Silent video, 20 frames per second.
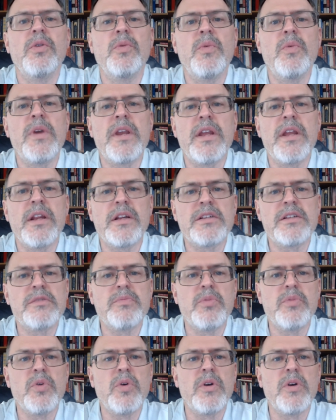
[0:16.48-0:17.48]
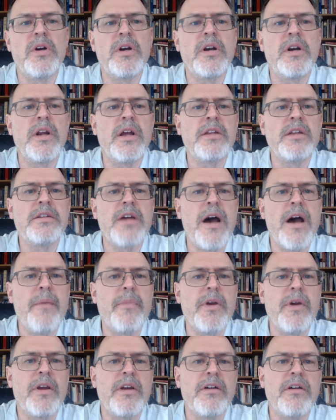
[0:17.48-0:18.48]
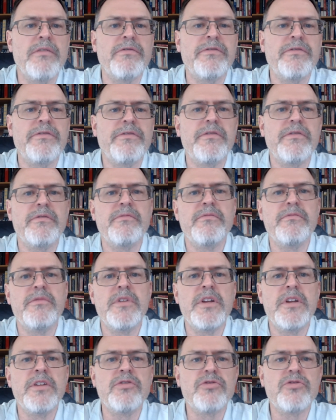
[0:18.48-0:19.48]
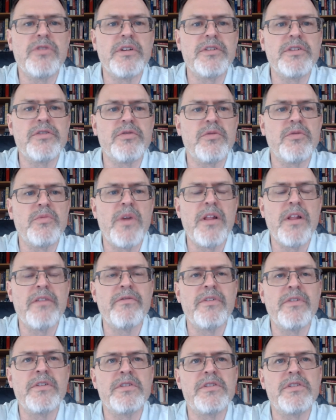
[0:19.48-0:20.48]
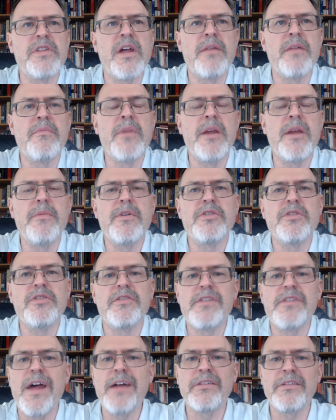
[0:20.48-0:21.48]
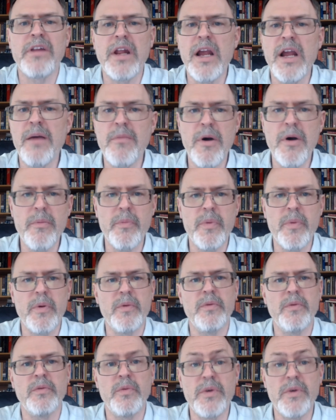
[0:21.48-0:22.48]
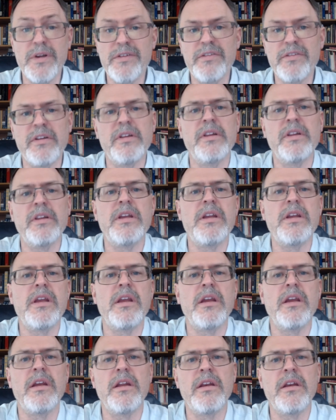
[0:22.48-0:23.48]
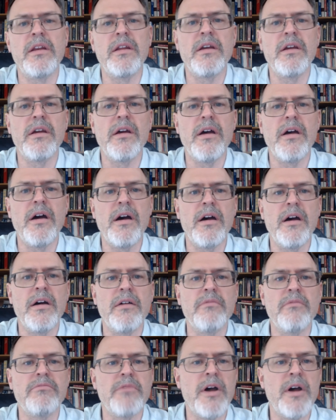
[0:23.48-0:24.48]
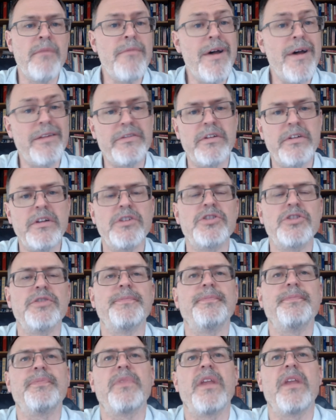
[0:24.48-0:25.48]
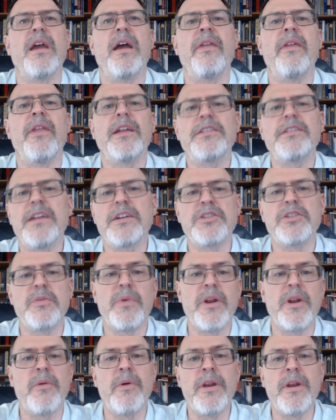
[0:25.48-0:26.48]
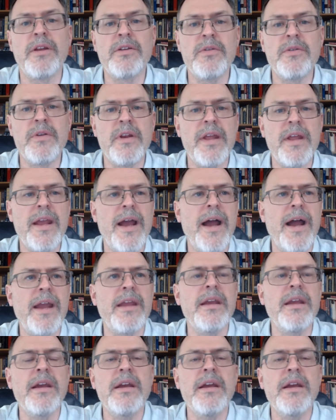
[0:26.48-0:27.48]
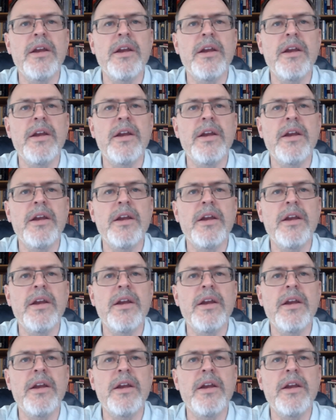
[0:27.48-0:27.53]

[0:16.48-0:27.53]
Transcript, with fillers: we can explore a topic of interest or relevance that maybe just hasn't come up recently in uh, a message. And that's actually what I want to do today. I